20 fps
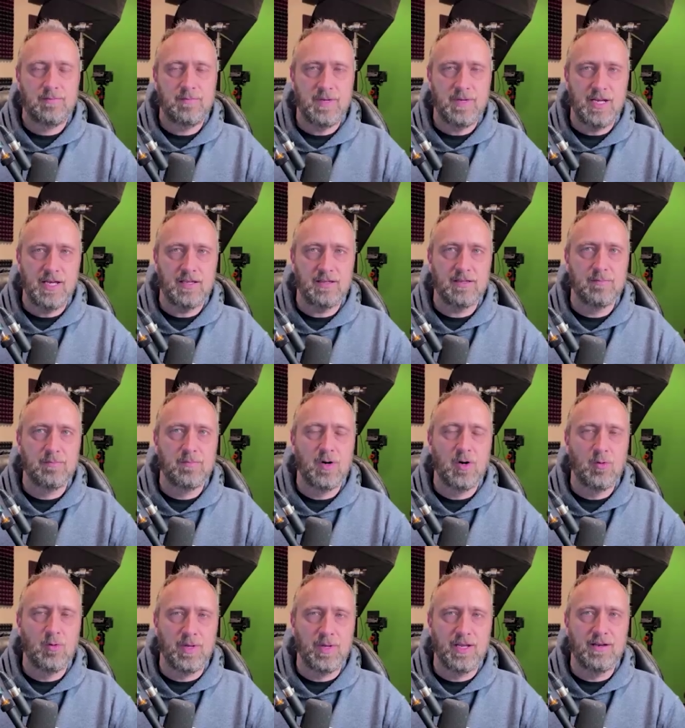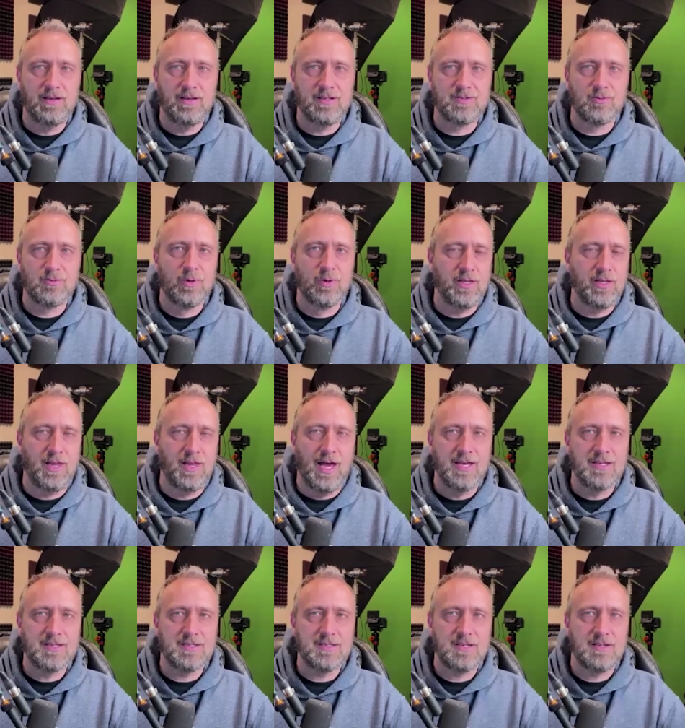meaning the moment it's
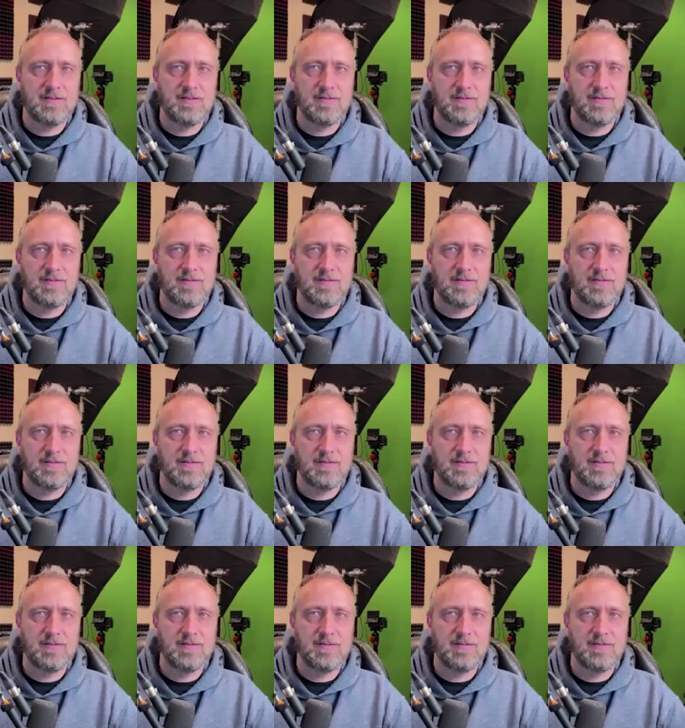realized,